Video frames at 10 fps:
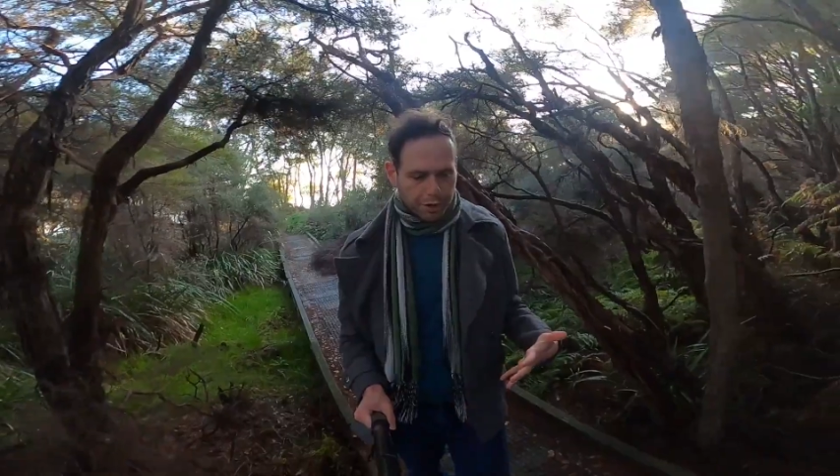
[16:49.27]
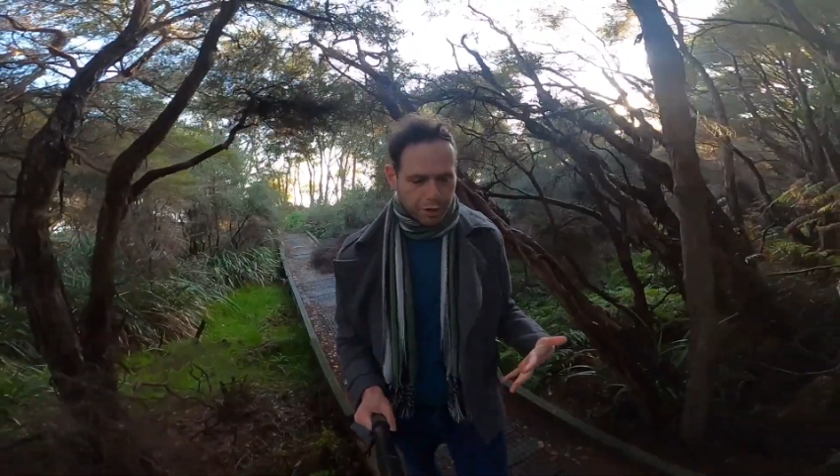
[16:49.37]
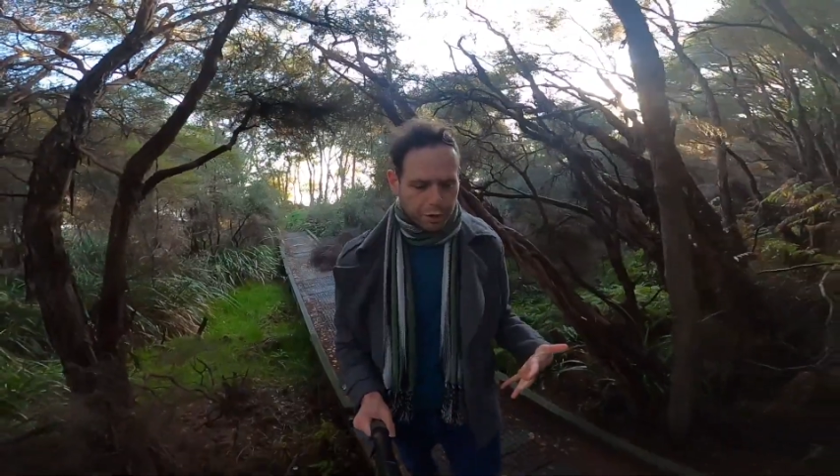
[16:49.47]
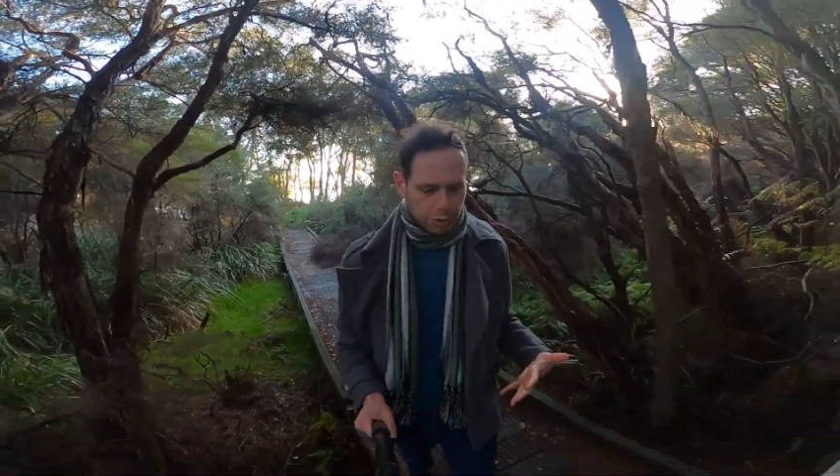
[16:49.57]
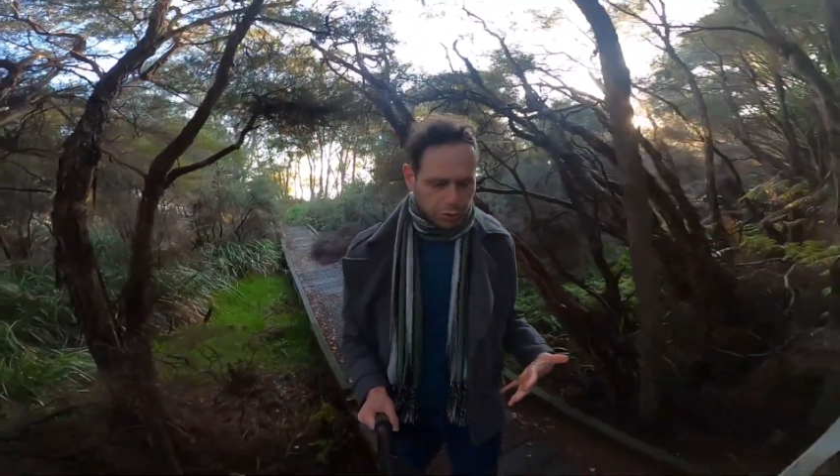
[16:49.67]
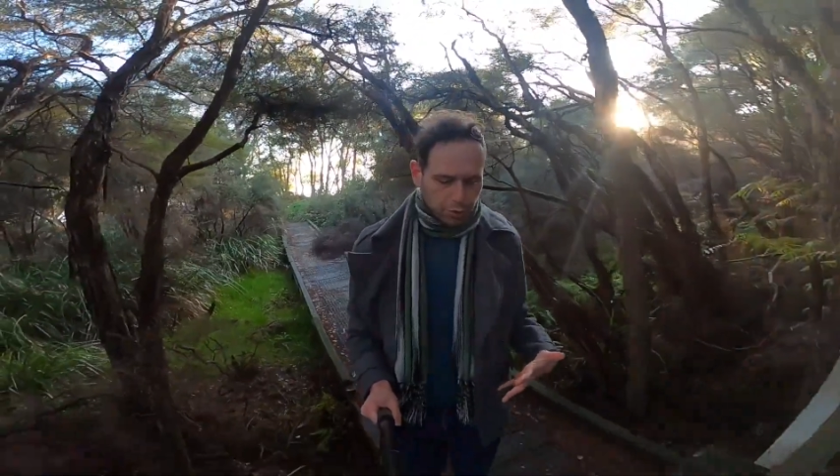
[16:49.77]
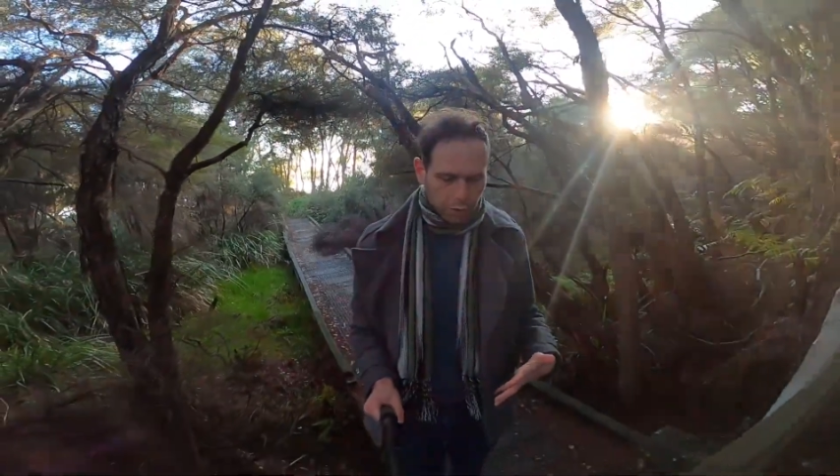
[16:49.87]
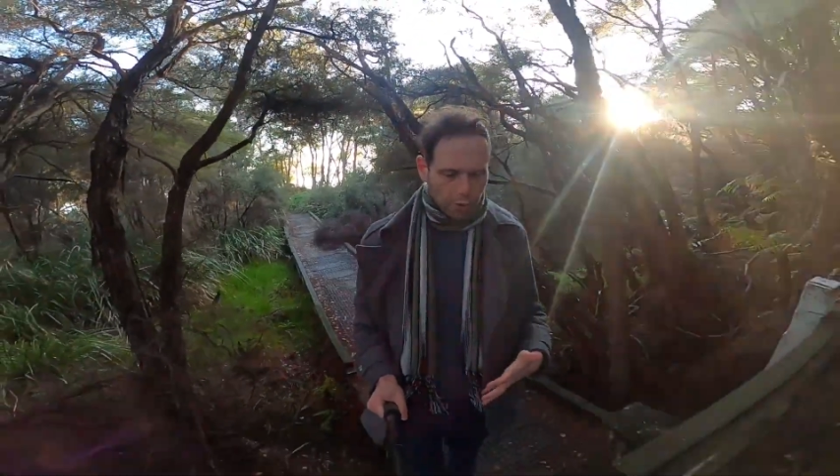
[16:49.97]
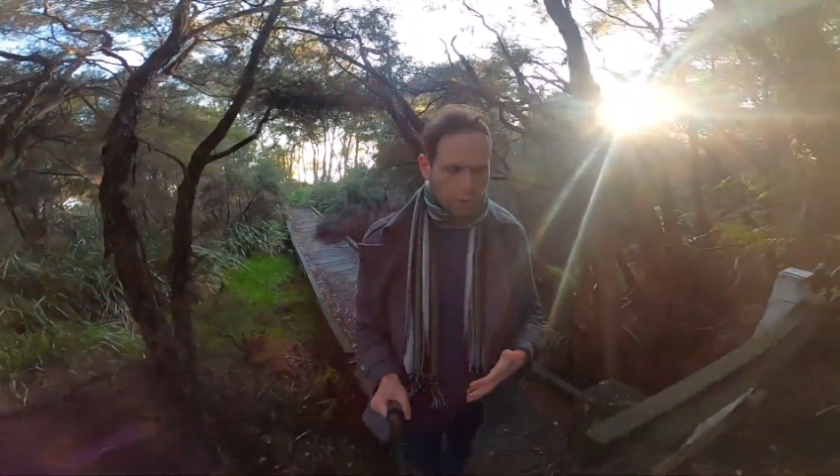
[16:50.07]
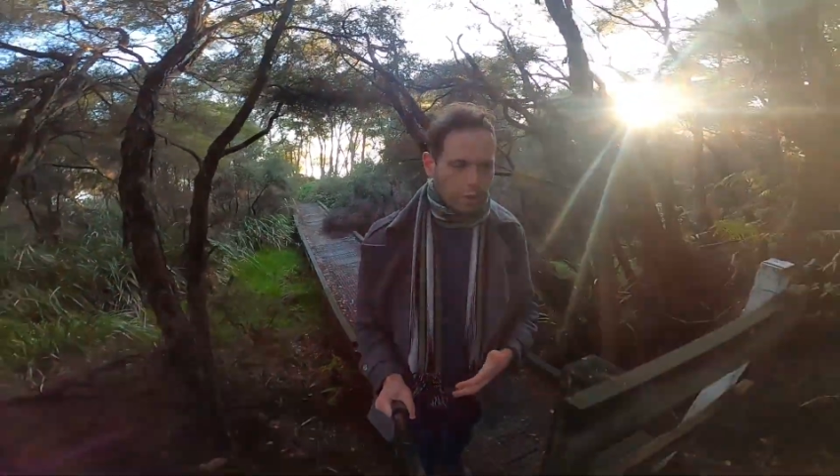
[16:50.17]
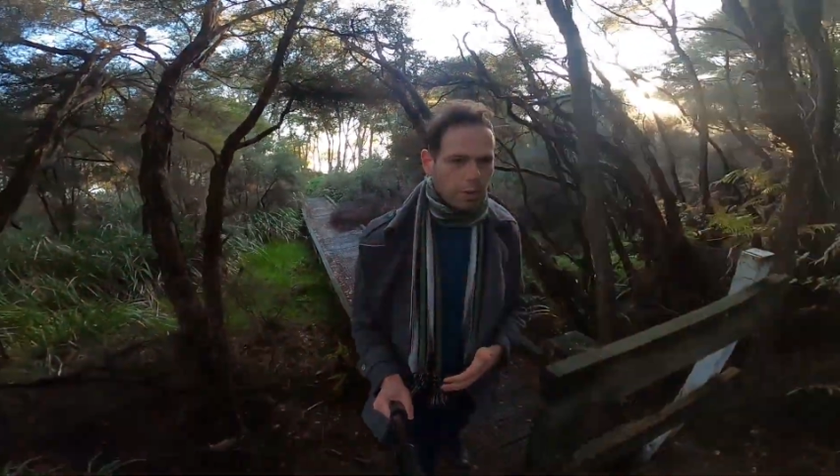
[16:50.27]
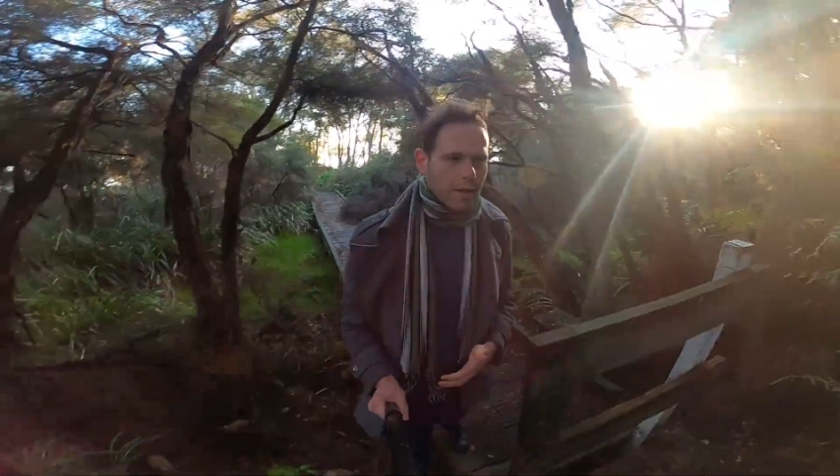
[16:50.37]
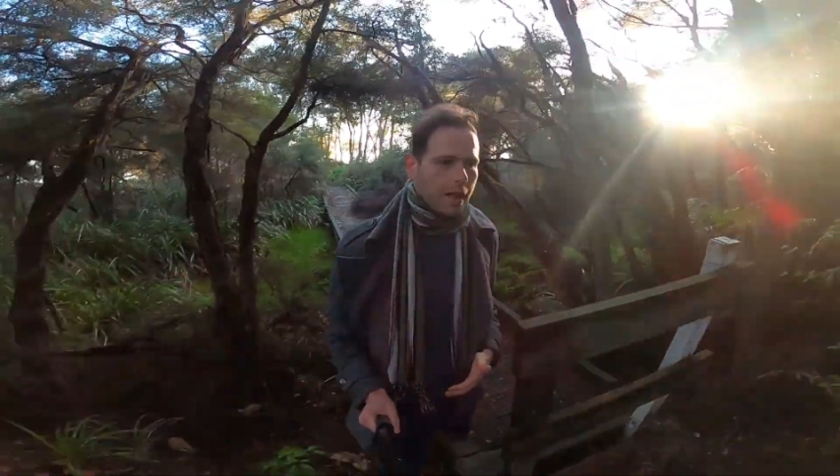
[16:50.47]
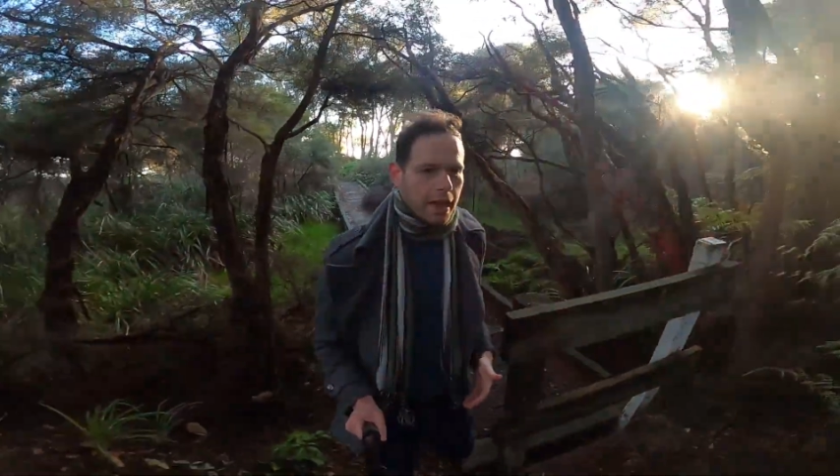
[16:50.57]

pressure to go